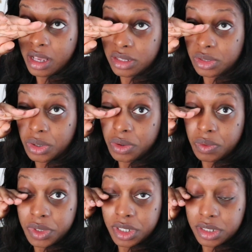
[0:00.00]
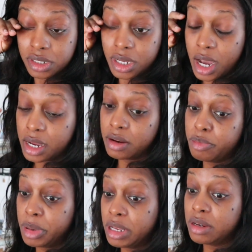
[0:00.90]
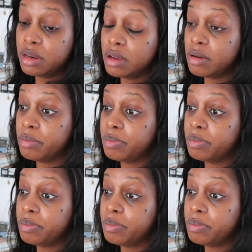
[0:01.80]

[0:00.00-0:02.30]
So we just kind of been